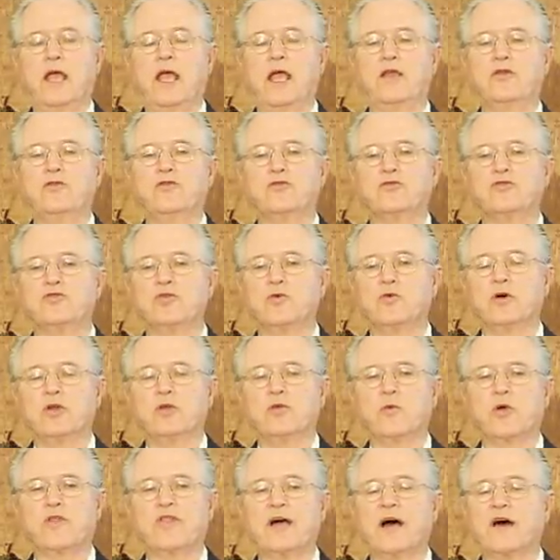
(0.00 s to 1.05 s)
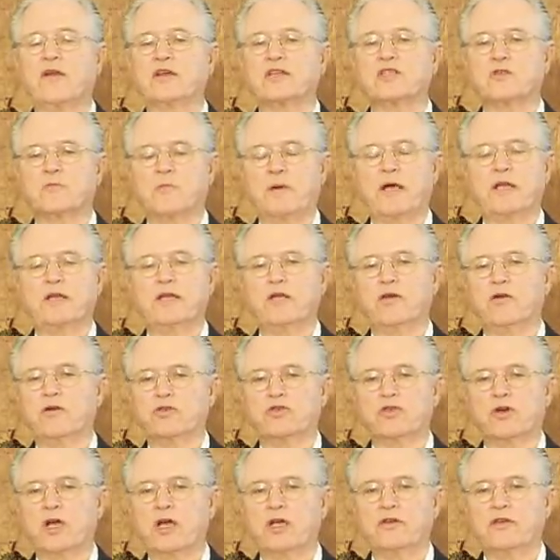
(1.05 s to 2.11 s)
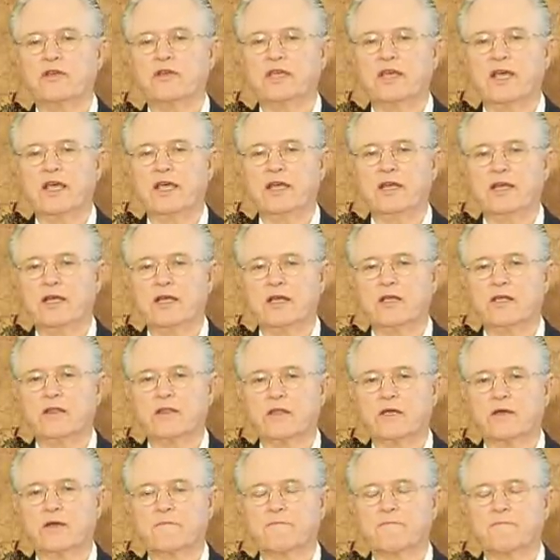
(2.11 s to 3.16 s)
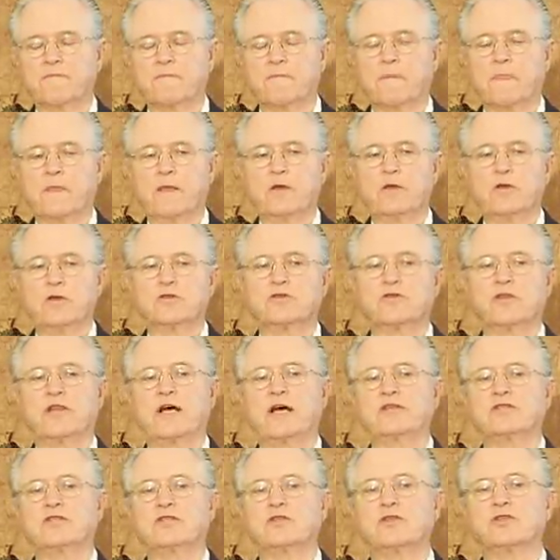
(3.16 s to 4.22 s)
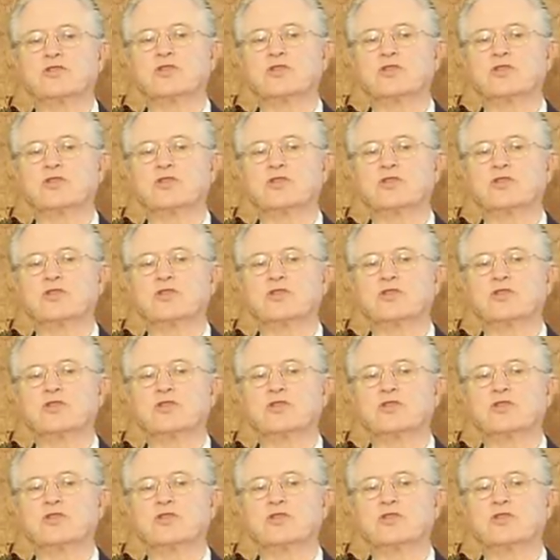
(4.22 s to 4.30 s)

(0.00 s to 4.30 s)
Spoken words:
and you do it without expecting or trying to gain anything. So that's the